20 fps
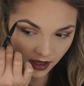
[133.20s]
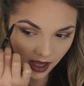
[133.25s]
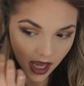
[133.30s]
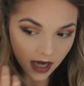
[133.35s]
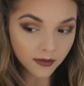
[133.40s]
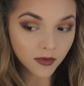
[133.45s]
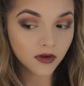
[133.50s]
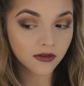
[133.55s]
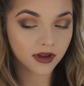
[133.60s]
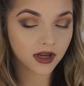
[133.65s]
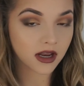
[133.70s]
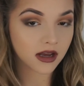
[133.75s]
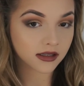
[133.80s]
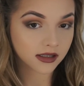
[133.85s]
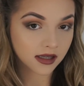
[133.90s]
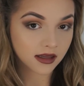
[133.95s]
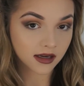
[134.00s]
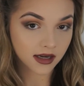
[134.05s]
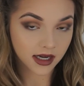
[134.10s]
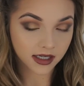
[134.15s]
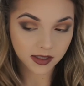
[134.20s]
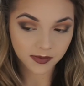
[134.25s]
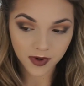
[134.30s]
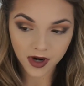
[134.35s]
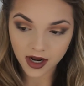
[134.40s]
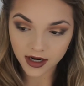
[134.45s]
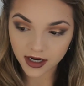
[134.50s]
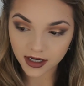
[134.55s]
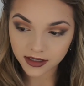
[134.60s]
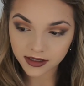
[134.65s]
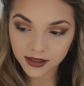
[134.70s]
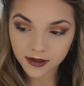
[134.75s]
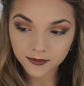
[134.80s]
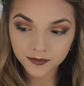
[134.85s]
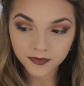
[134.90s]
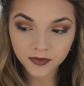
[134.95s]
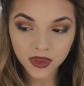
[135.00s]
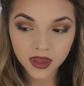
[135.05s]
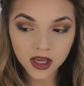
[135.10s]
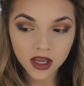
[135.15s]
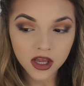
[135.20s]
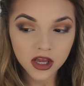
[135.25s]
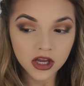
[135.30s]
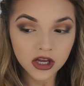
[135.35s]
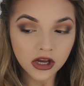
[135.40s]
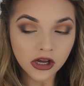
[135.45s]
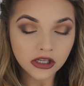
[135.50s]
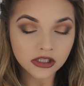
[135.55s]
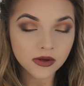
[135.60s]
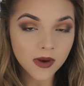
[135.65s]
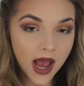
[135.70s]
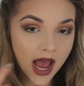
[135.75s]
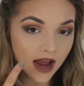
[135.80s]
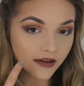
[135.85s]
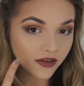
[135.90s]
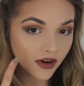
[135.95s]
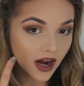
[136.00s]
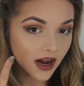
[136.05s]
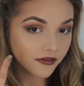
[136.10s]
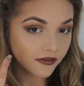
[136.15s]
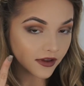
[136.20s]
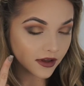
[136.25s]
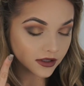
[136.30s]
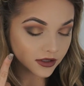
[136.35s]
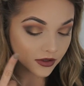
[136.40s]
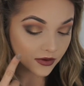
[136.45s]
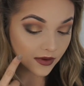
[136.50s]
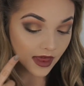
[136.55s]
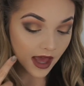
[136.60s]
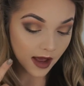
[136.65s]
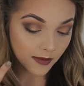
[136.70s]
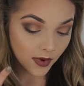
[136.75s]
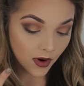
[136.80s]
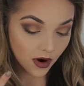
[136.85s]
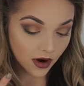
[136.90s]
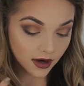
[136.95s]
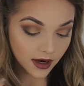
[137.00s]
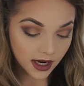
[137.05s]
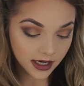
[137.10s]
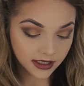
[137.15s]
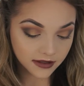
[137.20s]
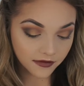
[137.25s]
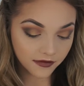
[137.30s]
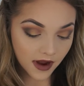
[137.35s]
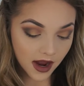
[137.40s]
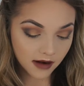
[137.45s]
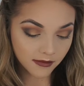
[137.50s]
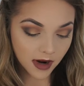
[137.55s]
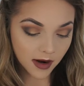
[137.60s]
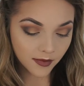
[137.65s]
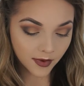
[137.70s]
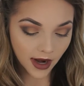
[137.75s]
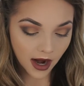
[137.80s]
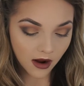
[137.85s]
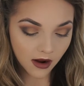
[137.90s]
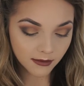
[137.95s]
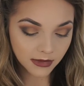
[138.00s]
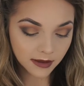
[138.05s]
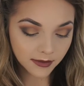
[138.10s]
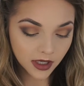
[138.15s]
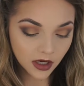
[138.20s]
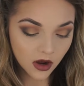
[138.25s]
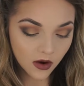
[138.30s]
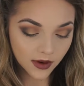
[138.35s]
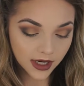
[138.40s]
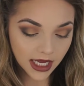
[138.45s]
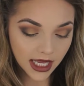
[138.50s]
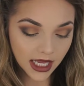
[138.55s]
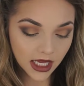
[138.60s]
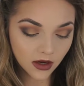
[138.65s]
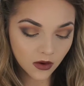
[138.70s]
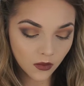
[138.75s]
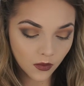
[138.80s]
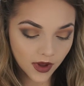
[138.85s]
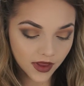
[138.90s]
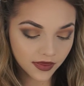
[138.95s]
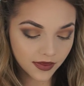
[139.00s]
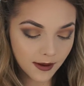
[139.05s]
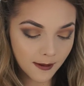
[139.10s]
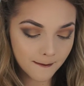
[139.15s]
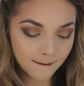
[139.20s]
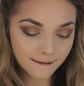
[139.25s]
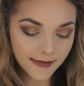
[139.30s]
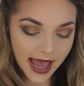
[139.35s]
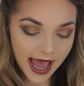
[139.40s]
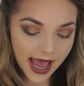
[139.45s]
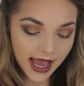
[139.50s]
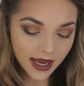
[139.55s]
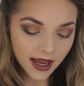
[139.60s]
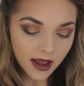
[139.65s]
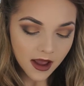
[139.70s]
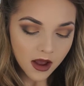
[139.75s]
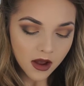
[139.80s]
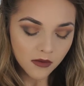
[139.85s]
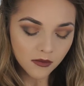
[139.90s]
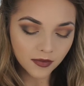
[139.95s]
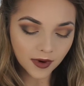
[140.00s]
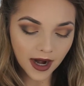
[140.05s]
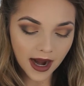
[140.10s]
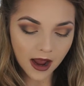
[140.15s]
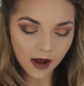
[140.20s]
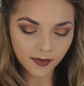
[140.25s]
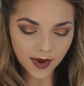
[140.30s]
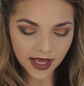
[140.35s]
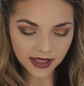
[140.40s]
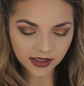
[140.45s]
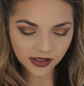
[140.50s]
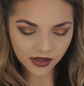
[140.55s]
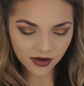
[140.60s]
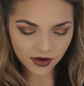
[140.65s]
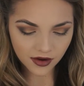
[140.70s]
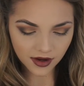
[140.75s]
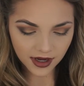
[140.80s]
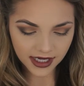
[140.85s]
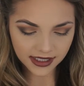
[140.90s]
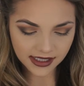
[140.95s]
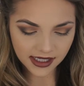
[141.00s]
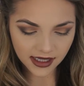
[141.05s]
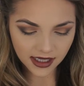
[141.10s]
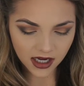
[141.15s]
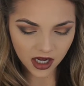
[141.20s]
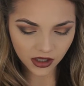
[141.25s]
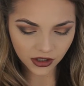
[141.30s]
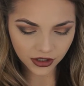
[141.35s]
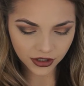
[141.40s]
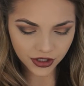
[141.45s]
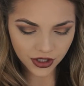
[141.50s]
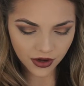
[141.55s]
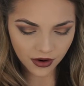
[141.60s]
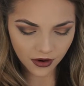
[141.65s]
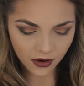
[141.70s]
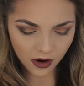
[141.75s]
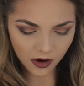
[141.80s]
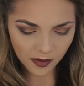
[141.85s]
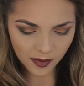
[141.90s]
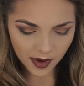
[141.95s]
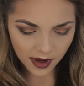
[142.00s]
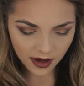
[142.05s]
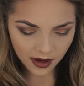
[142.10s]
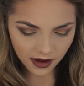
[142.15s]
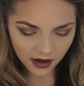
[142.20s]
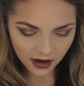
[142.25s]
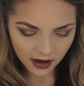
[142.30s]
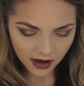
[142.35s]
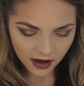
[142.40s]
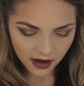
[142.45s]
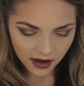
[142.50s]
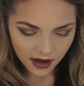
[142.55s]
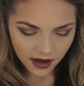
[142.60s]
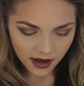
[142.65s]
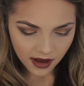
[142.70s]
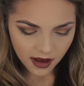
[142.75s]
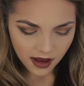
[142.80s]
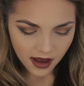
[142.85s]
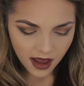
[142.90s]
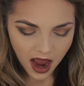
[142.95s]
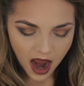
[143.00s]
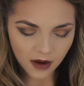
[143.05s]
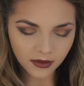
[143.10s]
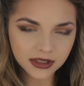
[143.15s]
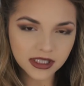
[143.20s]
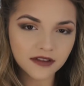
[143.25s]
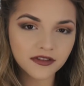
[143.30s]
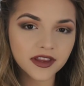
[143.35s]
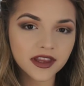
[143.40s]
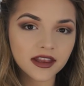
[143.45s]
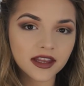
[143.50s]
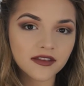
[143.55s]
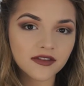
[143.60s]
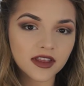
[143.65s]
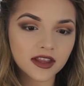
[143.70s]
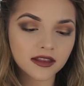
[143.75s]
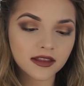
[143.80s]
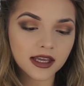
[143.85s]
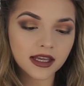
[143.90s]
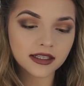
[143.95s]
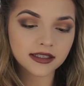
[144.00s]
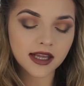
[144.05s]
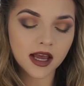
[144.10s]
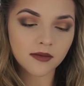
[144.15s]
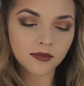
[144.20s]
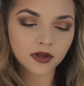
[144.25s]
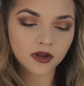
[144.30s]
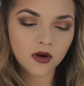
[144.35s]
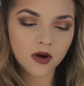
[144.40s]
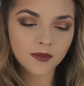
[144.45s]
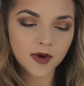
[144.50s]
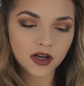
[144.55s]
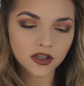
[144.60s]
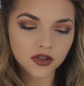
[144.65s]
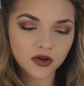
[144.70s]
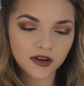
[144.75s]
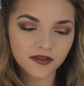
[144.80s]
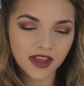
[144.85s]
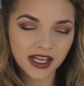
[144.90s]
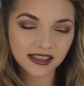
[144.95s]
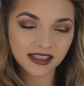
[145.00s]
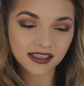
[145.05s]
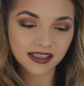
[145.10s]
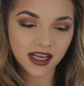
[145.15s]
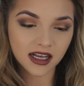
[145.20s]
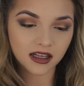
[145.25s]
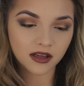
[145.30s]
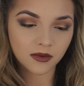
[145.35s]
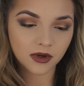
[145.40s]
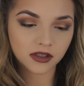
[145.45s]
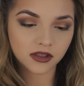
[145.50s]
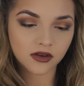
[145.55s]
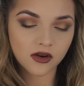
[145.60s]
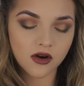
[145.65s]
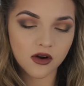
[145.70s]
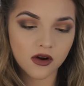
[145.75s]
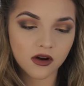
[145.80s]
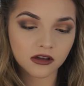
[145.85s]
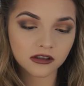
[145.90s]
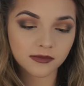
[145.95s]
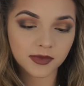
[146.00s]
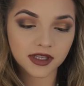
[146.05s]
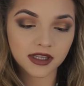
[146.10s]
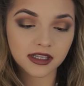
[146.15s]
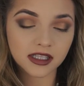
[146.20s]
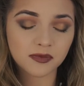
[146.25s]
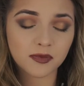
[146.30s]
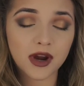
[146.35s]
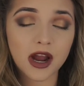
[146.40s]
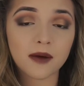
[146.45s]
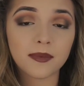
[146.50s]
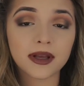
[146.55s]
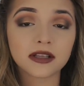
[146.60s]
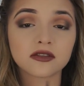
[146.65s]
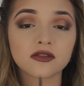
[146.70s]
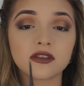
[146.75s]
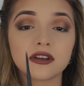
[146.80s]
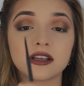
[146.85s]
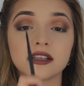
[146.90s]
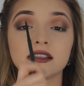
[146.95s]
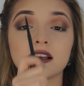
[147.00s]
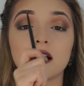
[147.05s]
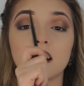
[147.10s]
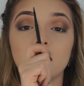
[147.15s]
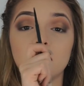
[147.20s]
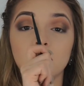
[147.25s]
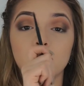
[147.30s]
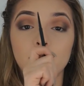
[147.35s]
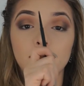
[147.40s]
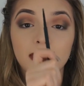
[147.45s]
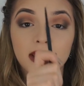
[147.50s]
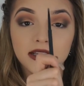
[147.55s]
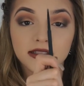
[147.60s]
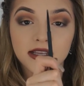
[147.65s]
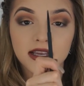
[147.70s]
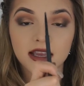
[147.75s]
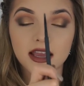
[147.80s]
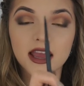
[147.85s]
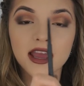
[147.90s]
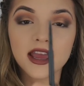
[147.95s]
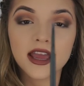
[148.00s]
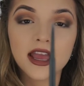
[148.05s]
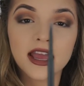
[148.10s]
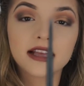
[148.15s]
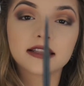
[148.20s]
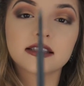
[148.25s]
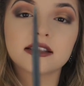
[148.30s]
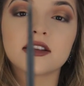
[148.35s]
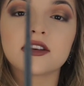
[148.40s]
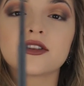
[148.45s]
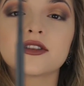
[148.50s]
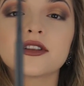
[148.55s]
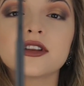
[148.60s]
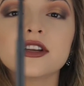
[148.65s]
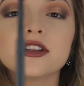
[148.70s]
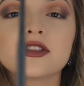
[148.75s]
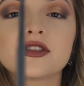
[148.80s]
and moving on to the next product. So after I do that part and define my brow, I'm going to be going in with the MAC brow pencil. It's in the color taupe. I will definitely leave the link down below. I'm not sure if that's exactly what it's called, but this brow pencil is amazing. It's literally